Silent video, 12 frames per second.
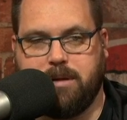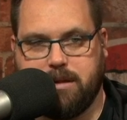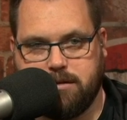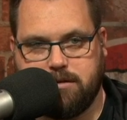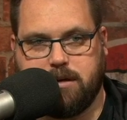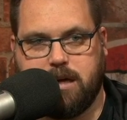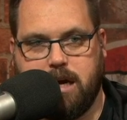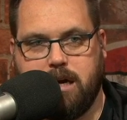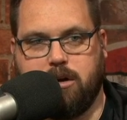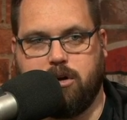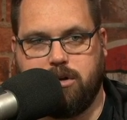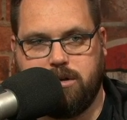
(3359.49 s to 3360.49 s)
but this is
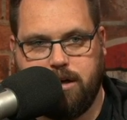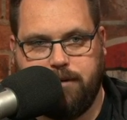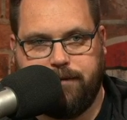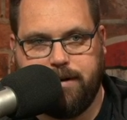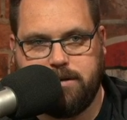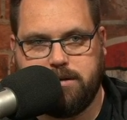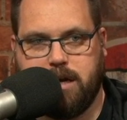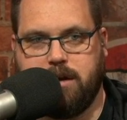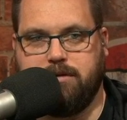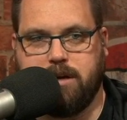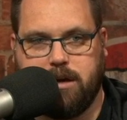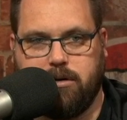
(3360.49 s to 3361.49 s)
again a good defense.
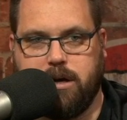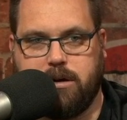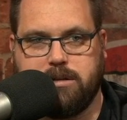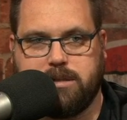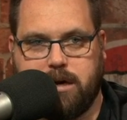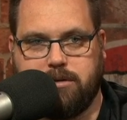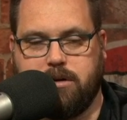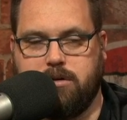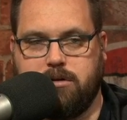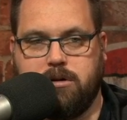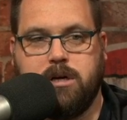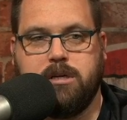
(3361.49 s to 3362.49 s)
And if N'Keal Harry's out there and they're